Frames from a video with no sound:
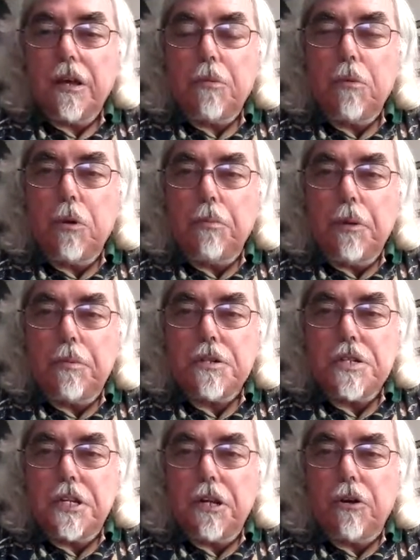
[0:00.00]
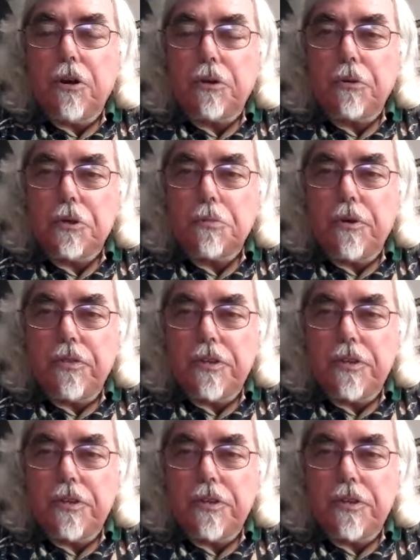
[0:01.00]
We'll be proceeding onward with